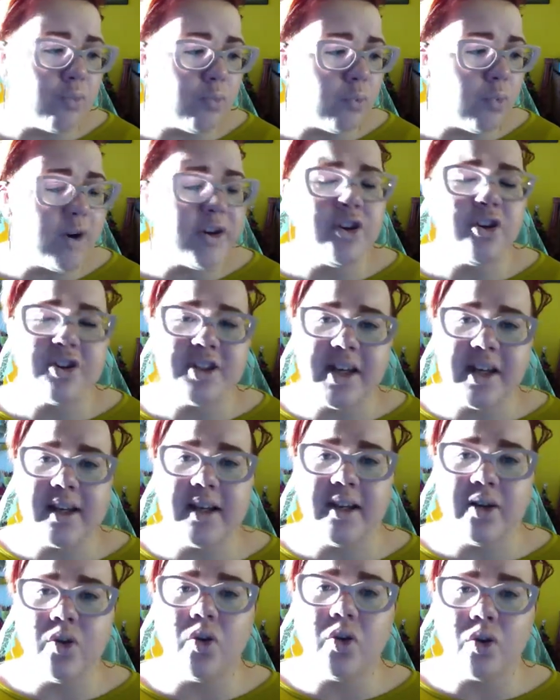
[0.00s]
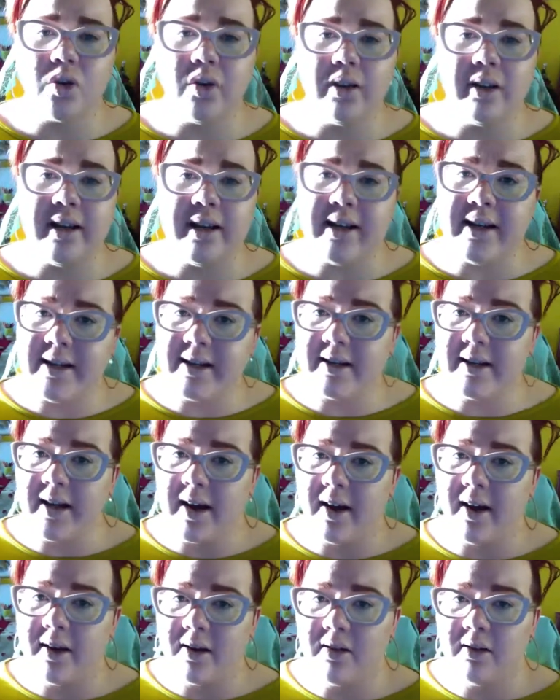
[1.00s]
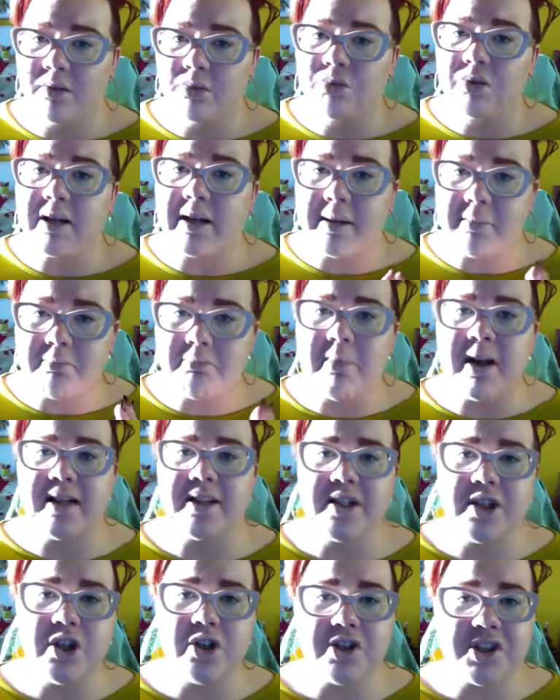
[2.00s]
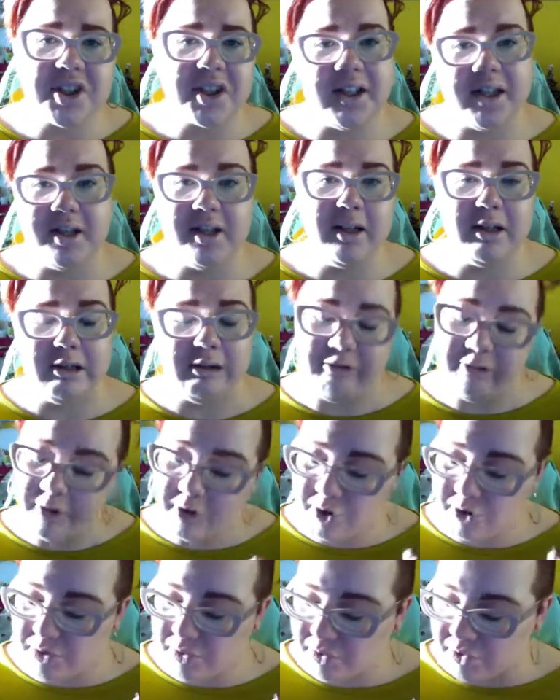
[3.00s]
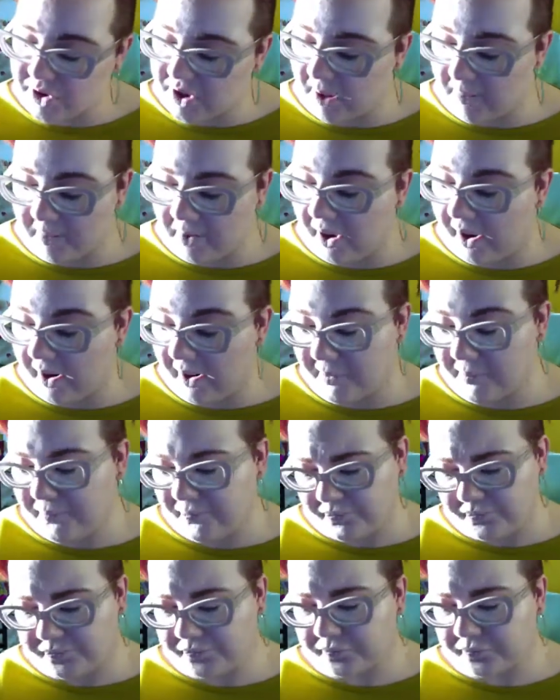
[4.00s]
when you're taking it orally, it can really mess your skin if you do something